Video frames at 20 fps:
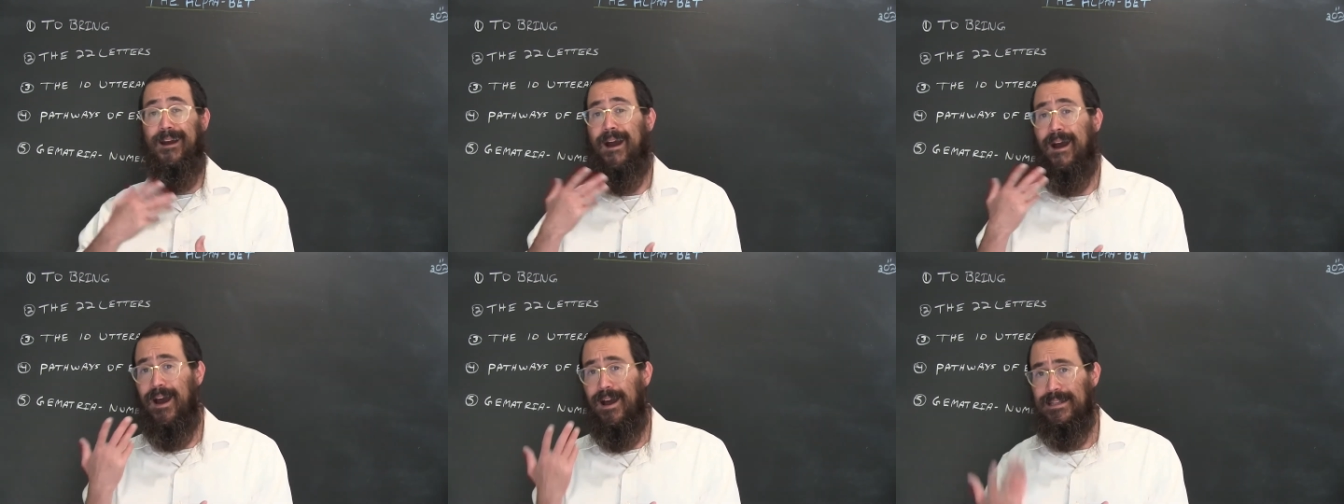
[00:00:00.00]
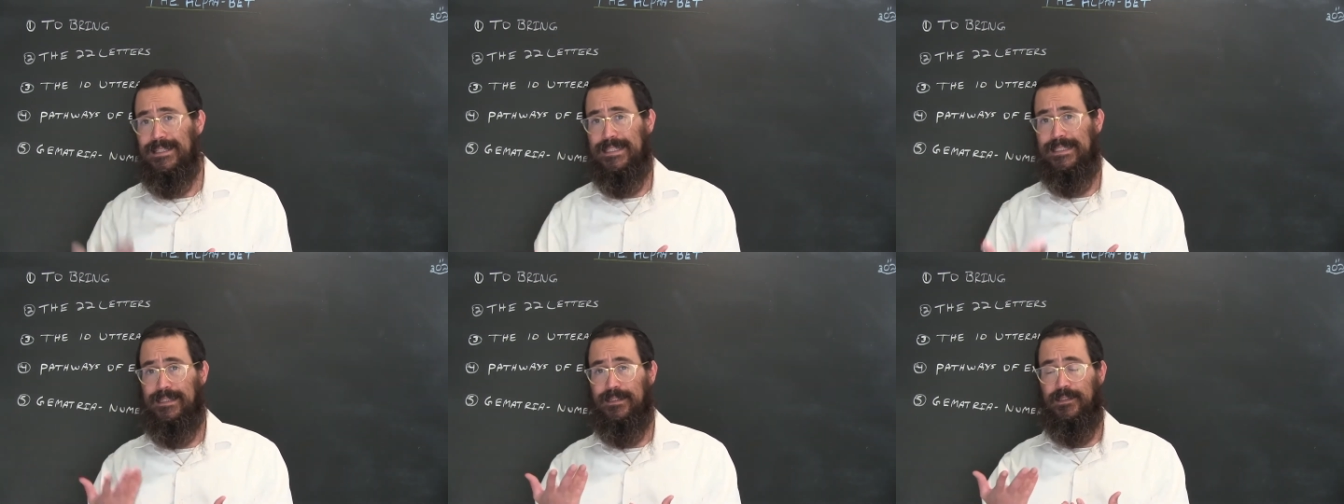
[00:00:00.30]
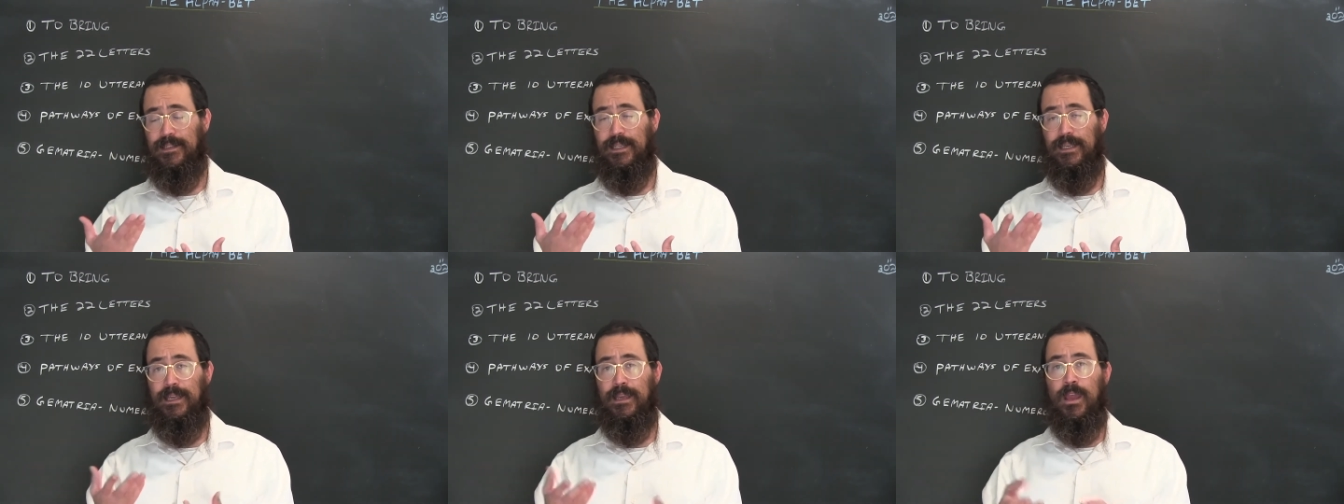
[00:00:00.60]

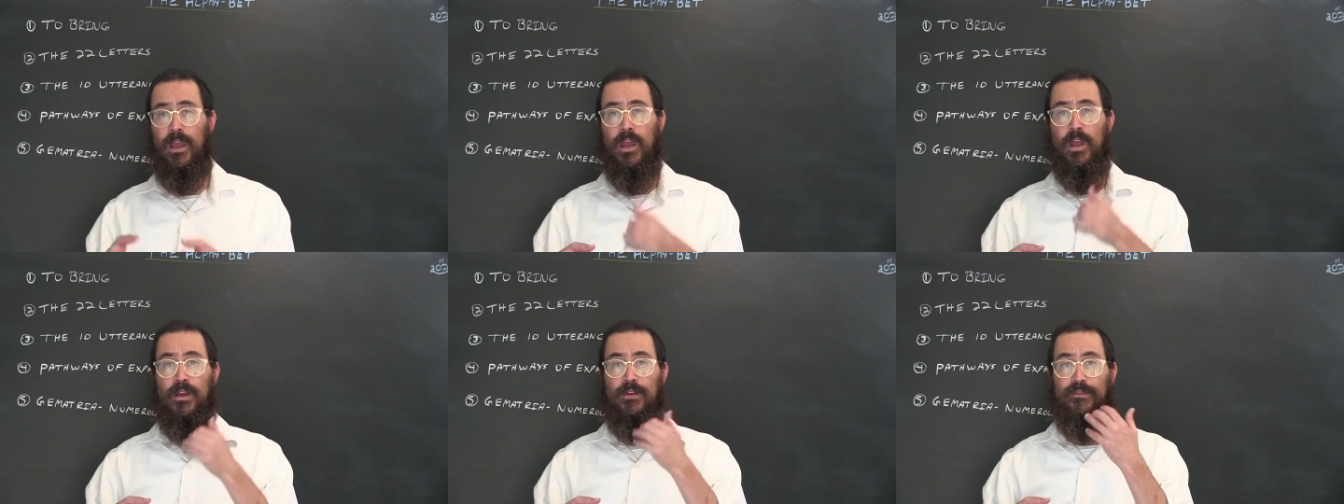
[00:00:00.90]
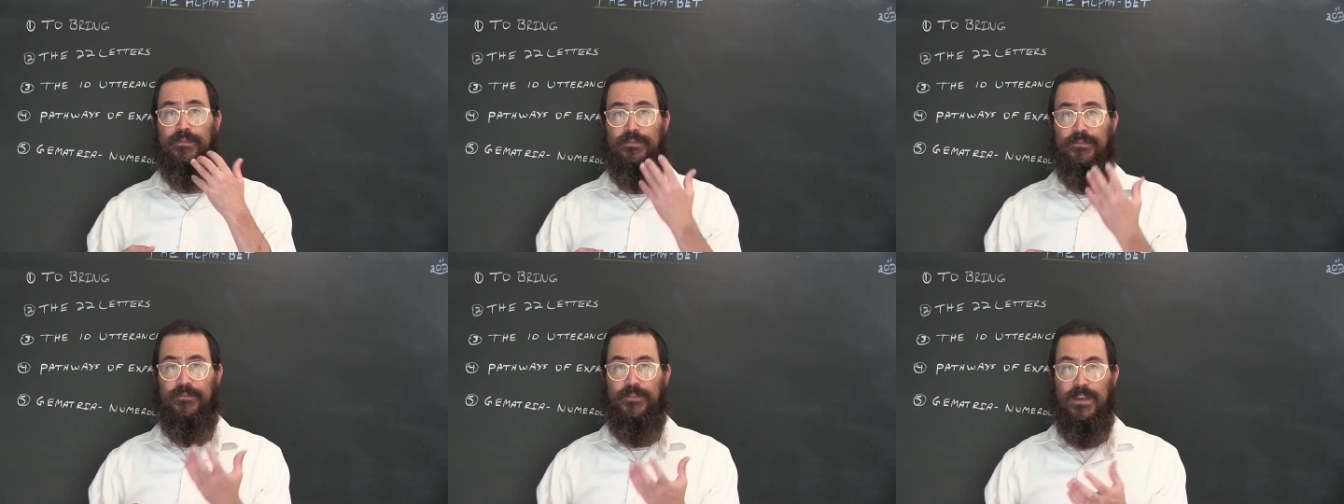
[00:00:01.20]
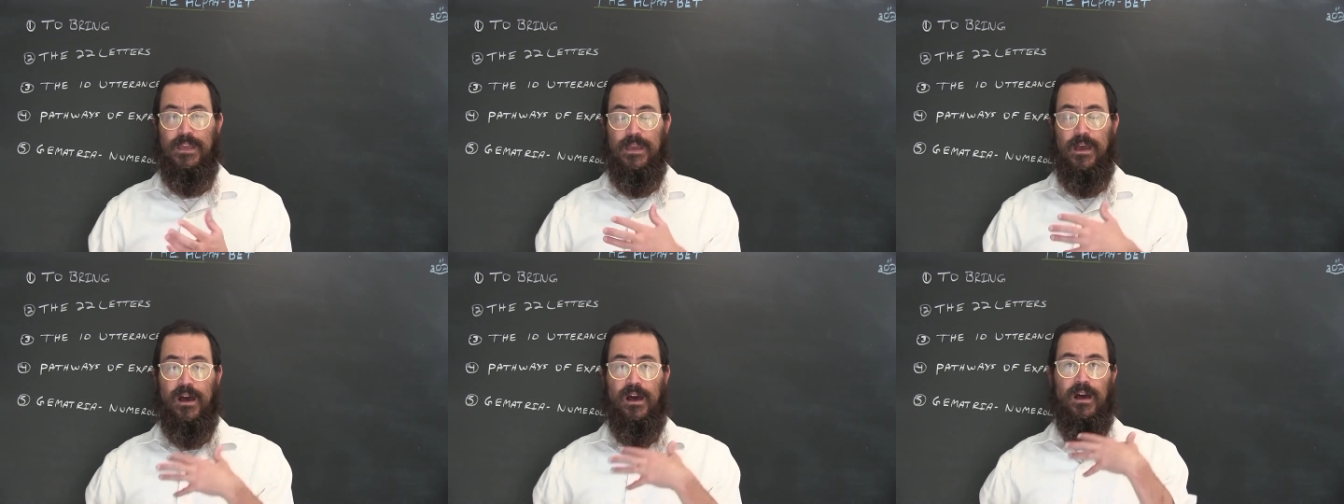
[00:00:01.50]
constantly
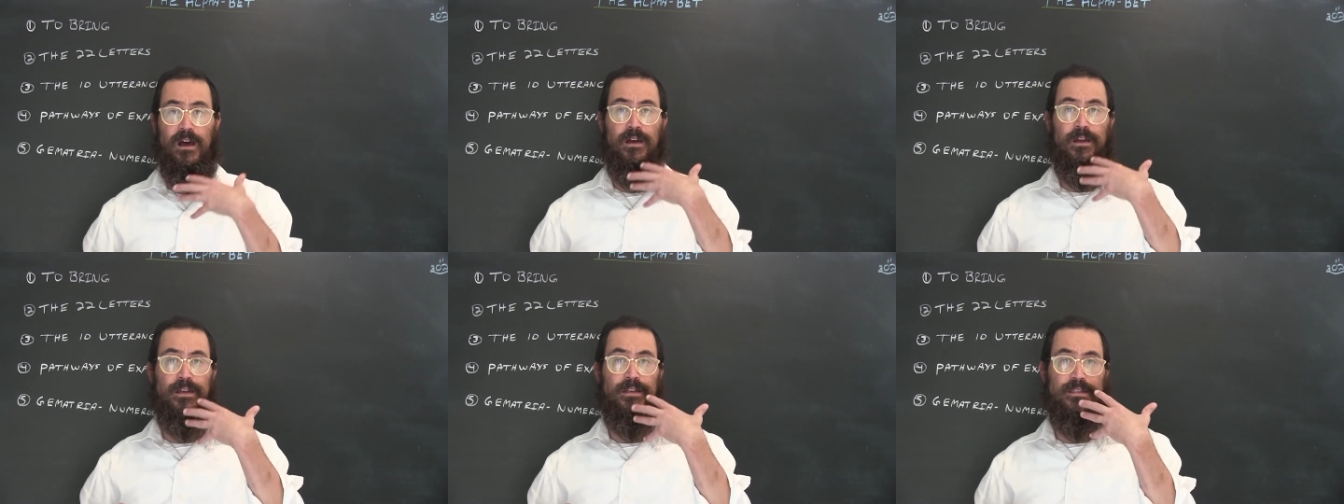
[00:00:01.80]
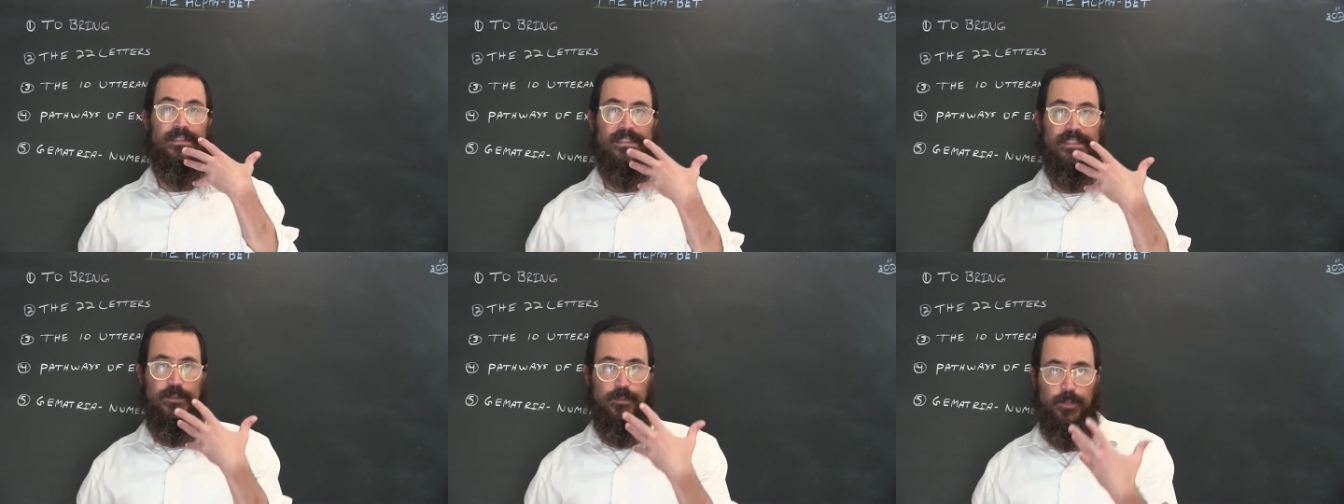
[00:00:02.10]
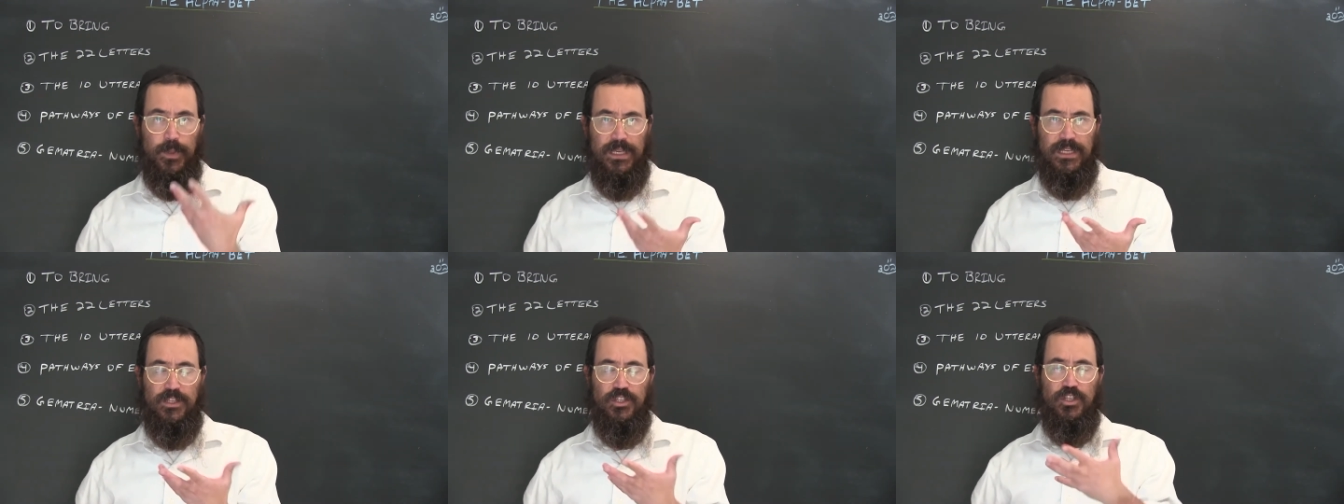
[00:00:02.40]
via
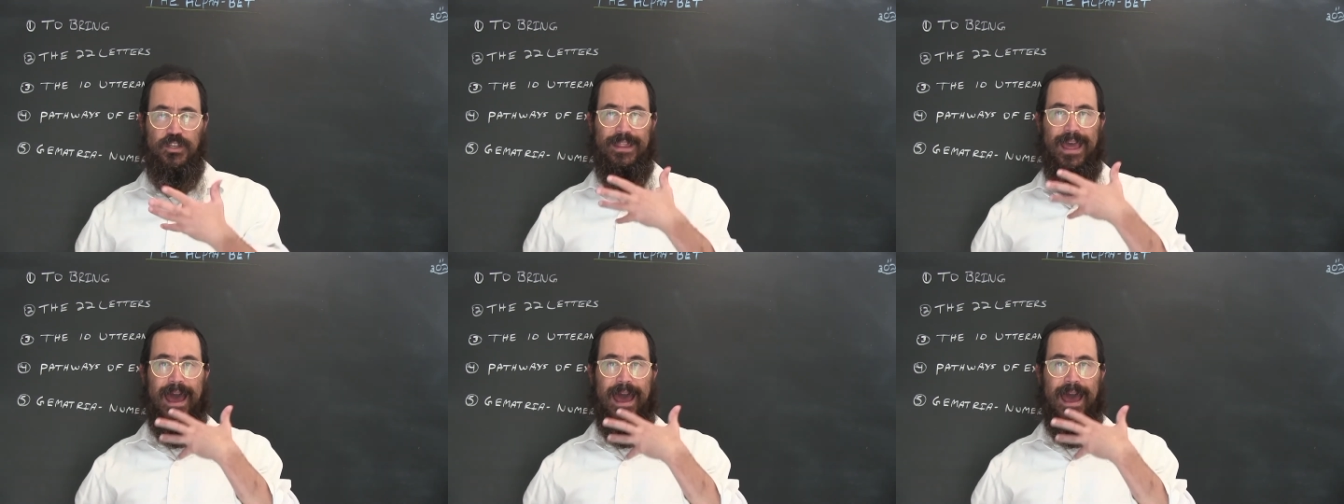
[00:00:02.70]
speech.